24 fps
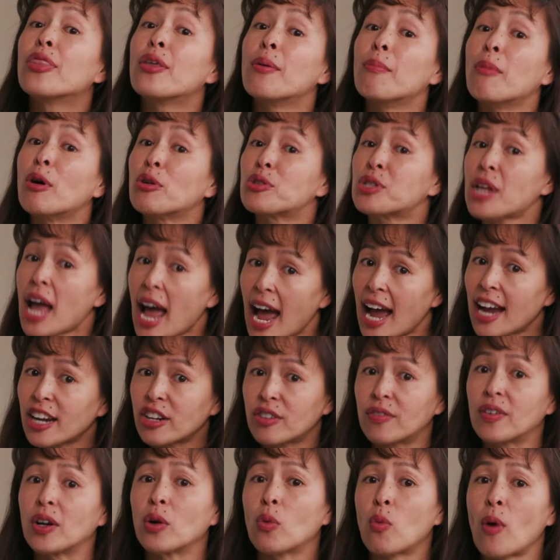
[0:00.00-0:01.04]
the most
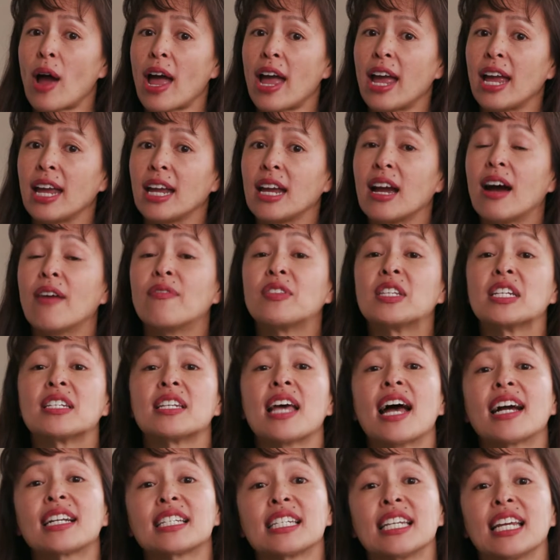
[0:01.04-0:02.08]
accurate way of
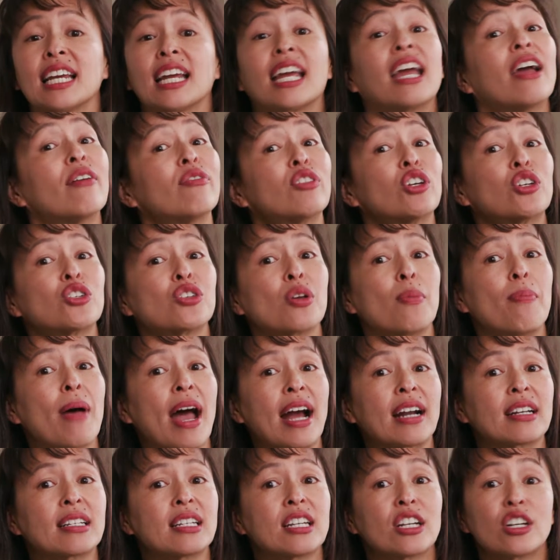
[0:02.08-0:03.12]
detecting if there's a
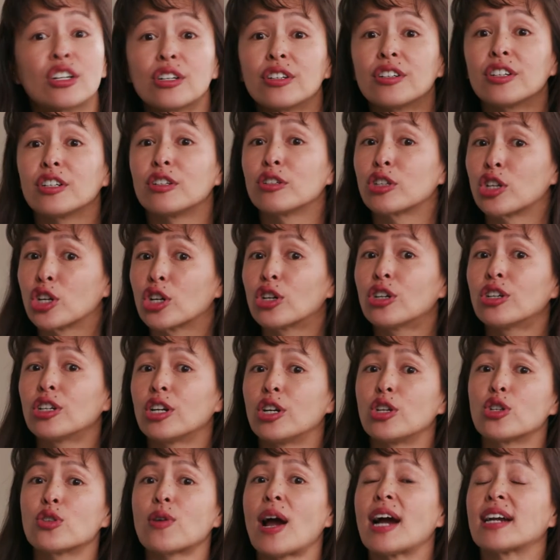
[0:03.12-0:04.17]
bacterial
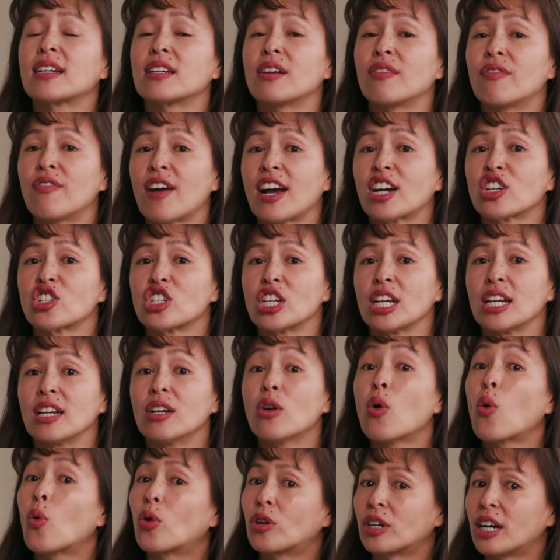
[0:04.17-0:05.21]
urinary tract
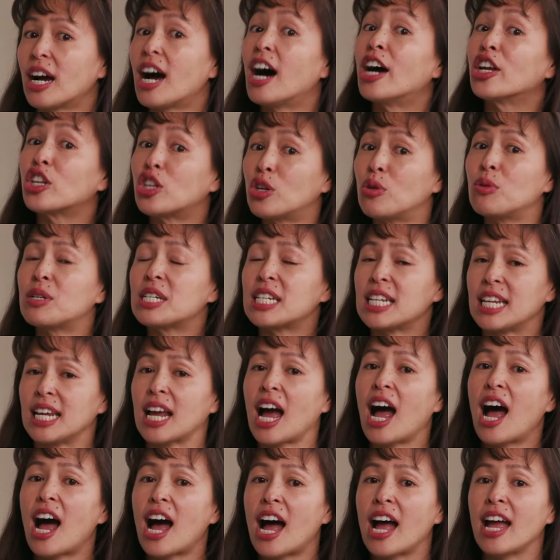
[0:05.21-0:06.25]
infection, or a U T
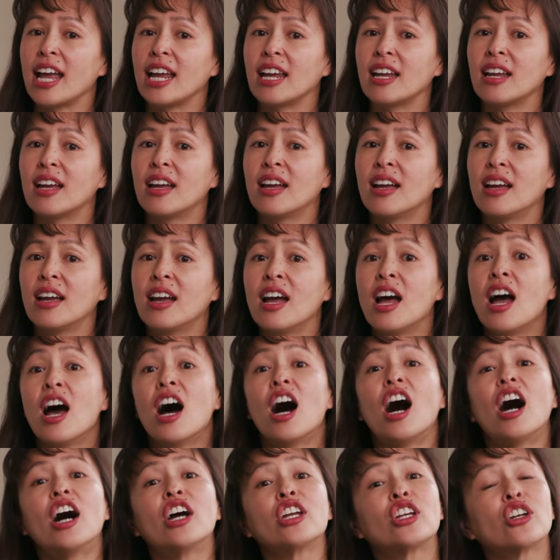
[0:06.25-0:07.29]
I.
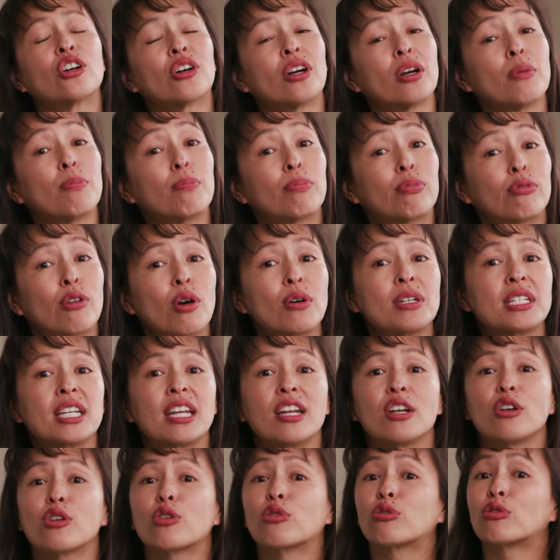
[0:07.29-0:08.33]
A urine
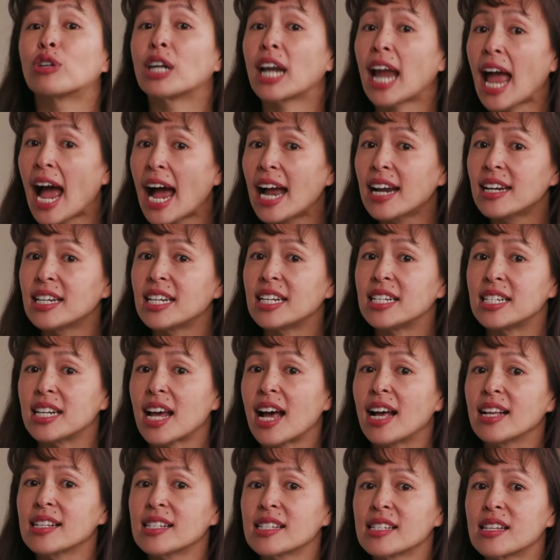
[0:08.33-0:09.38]
protein creatinine
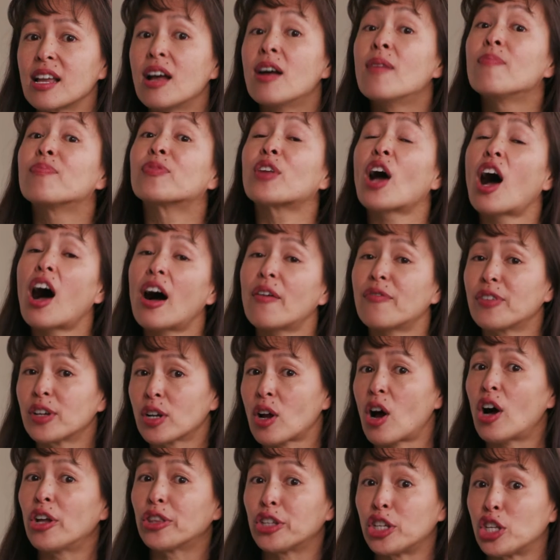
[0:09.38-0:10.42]
test, often
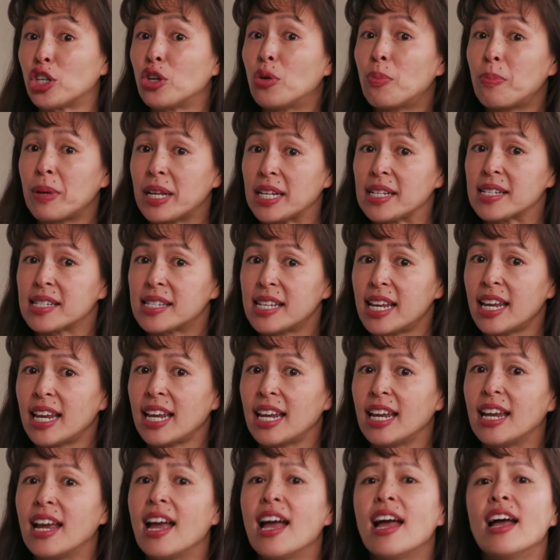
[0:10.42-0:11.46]
called the U P
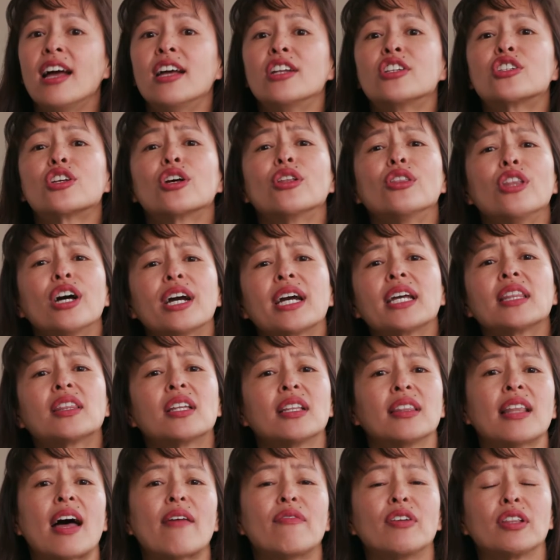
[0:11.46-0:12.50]
C, to look at
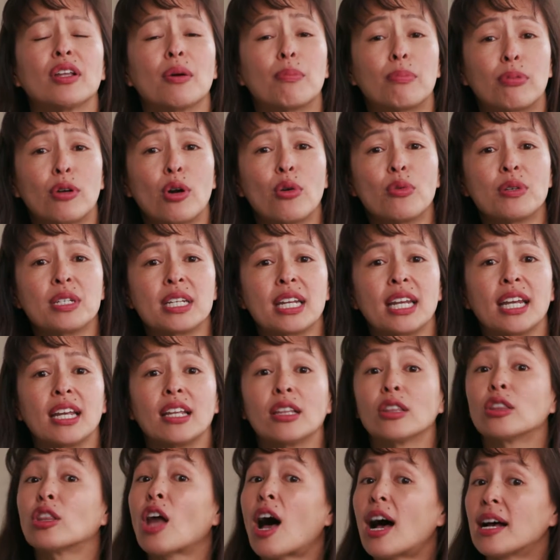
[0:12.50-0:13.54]
the level of
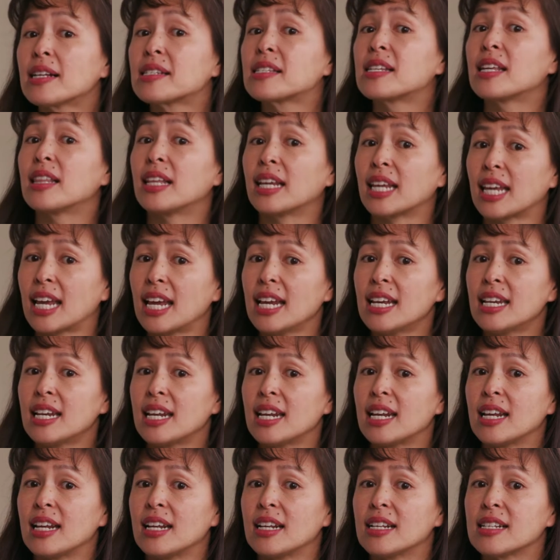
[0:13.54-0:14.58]
protein lost in the
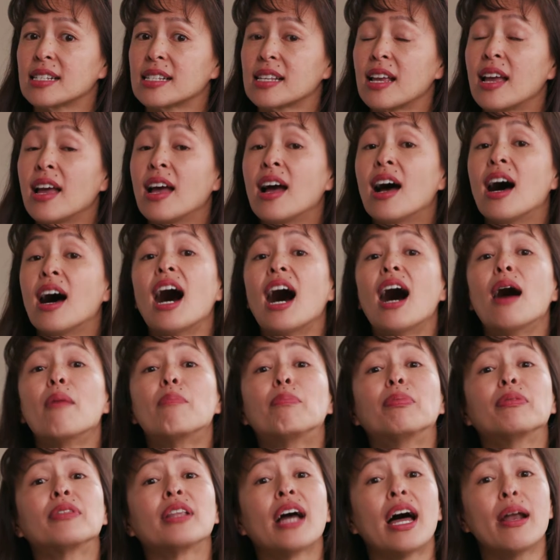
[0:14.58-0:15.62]
kidneys. A
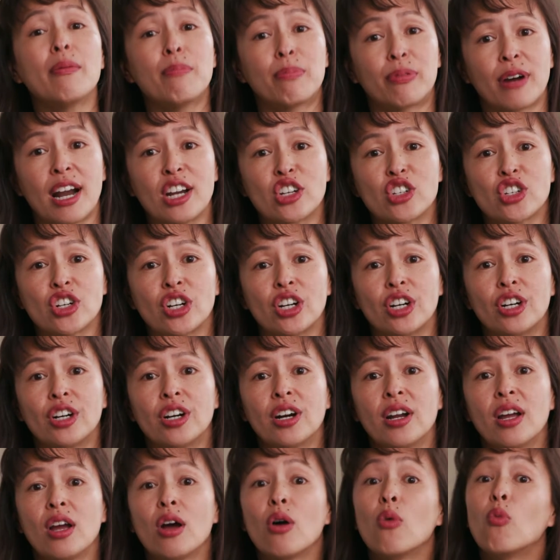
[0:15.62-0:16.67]
blood pressure,
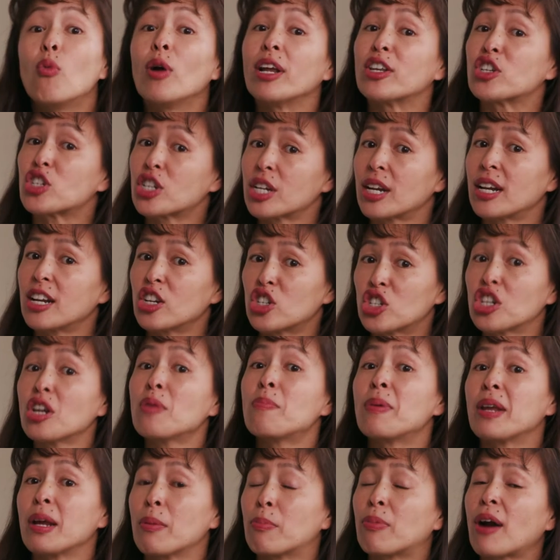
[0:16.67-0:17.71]
which
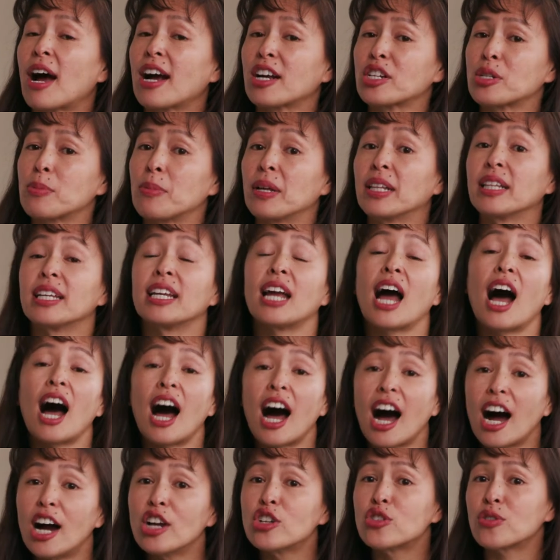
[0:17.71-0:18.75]
should be approximately one
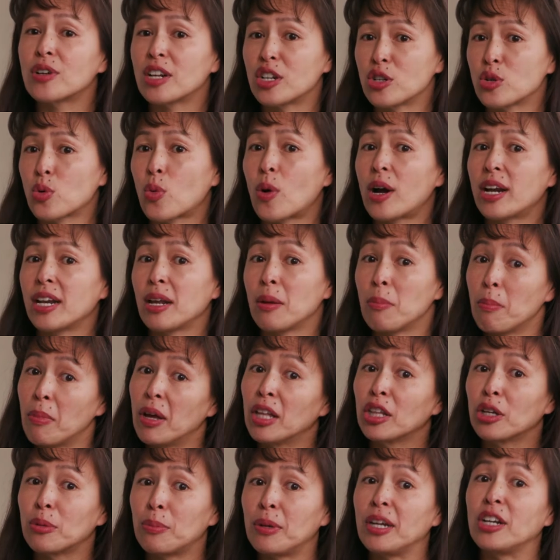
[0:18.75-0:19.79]
hundred twenty
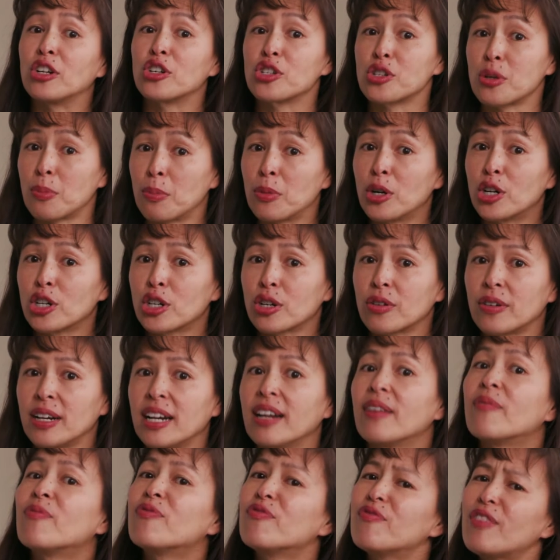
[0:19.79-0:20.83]
millimeters of
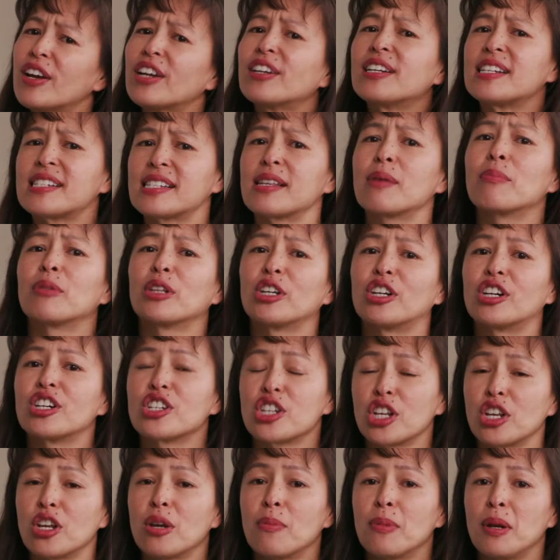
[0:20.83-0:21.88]
mercury, very similar
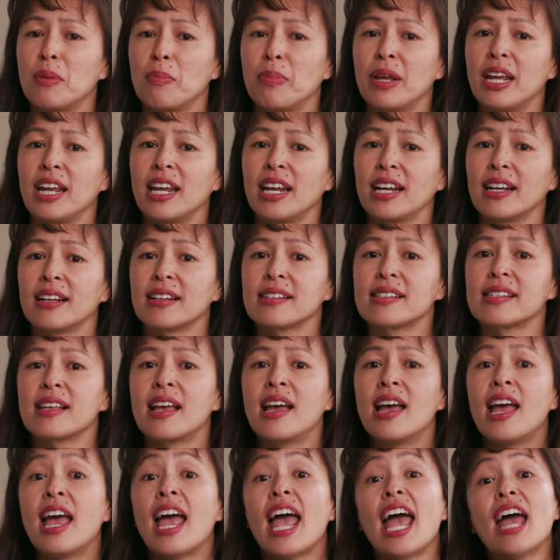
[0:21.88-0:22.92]
to human beings,
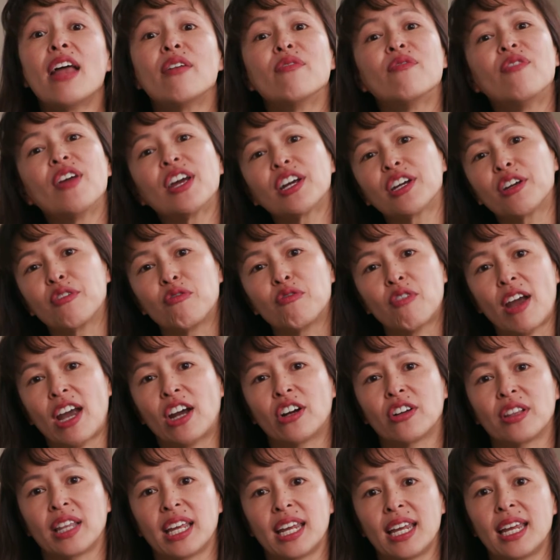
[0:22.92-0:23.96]
and very
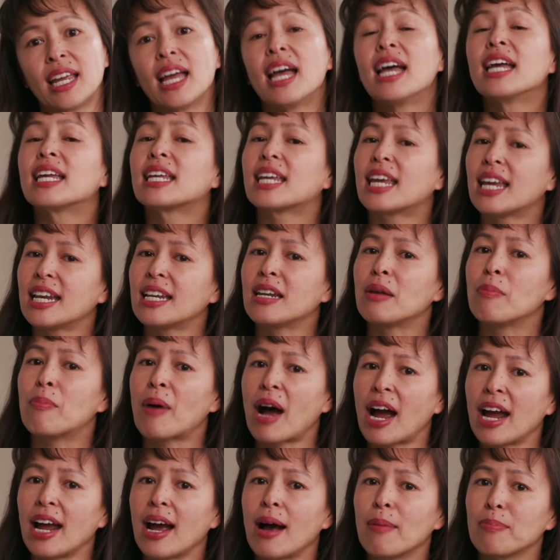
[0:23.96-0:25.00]
rarely, kidney
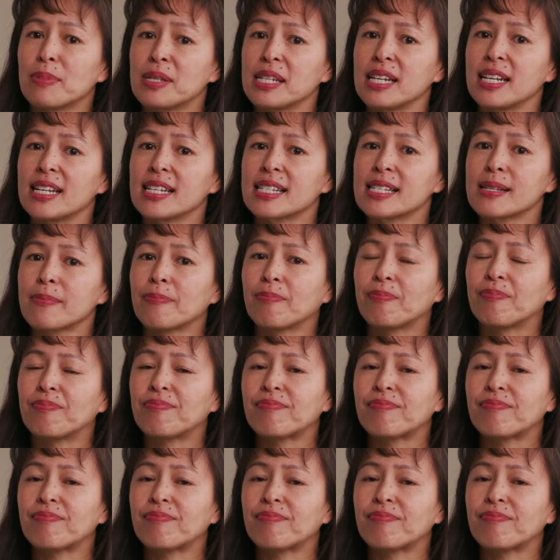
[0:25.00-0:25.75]
biopsies.